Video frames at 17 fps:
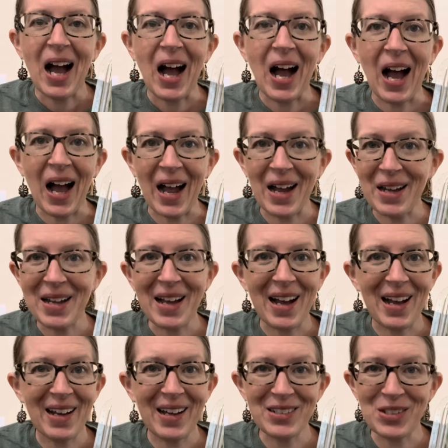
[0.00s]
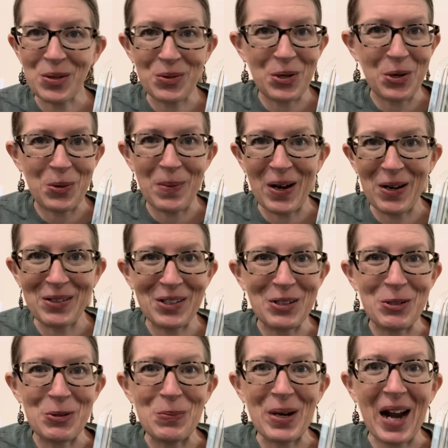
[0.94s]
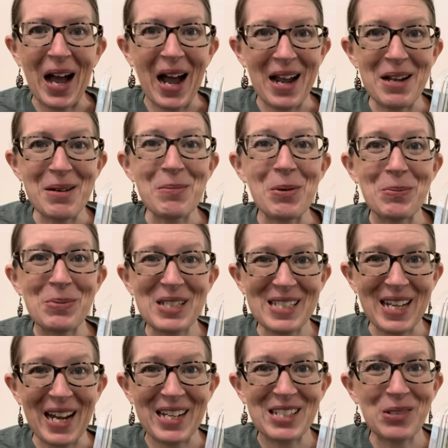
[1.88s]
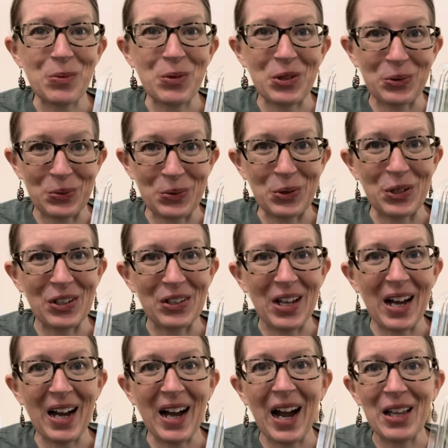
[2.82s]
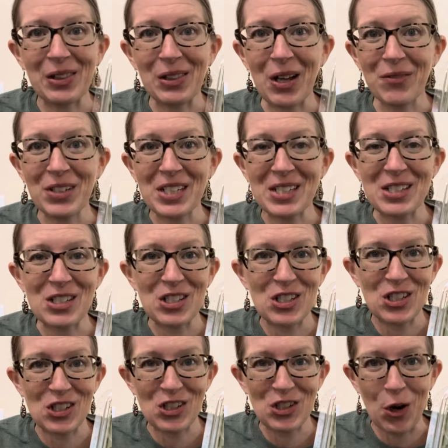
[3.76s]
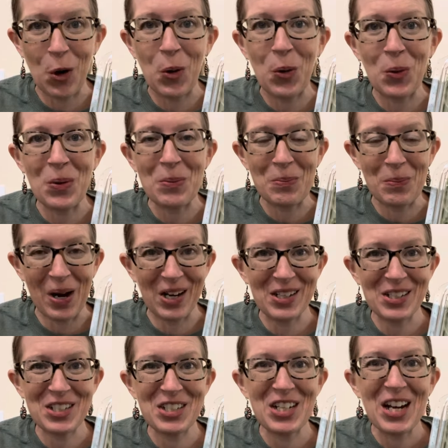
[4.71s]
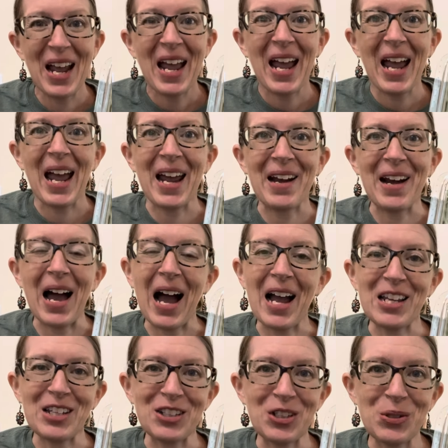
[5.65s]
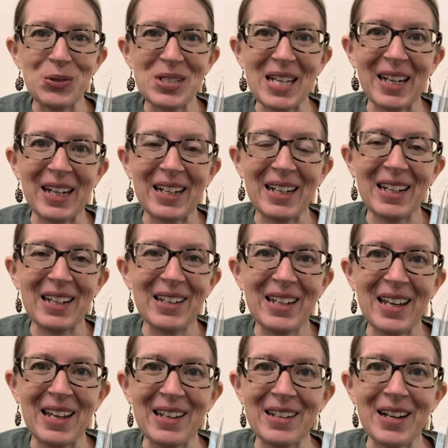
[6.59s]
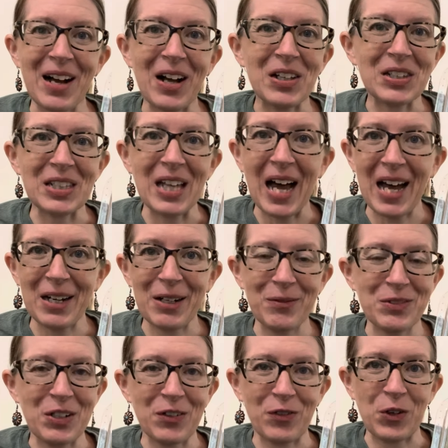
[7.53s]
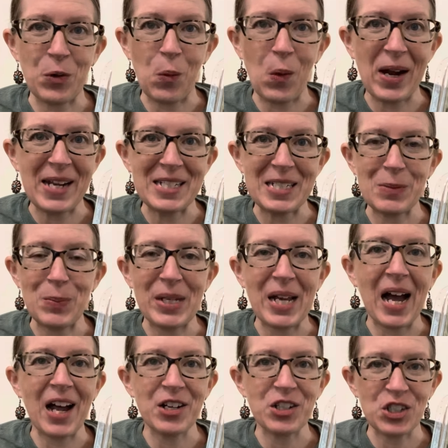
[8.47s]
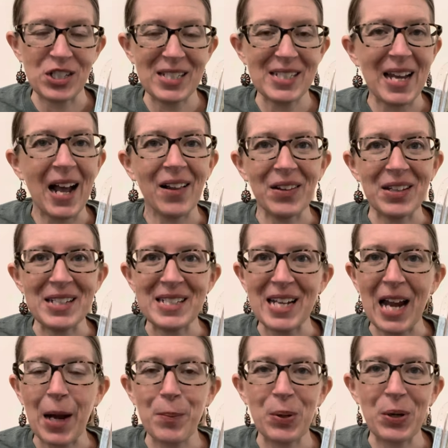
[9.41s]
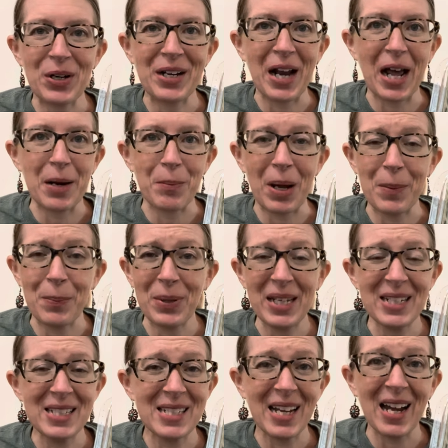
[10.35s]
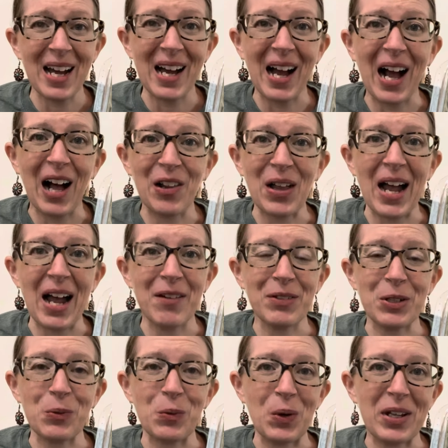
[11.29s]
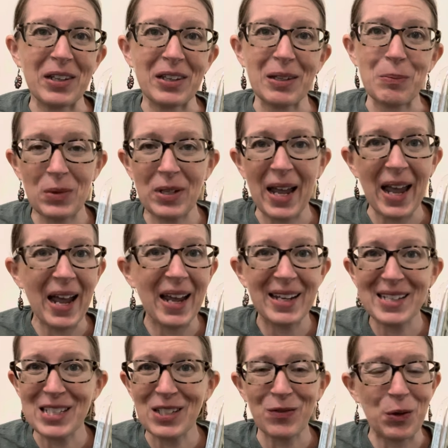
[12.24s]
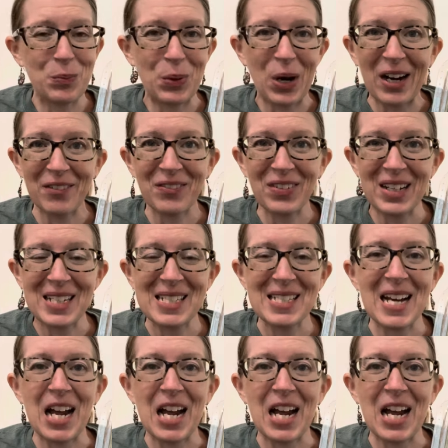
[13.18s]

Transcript: I don't know about you, but I am obsessed with arugula. I love it so much and I use it in a lot of different ways beyond just salads. I put it on my pizza, I'll have it with eggs for breakfast.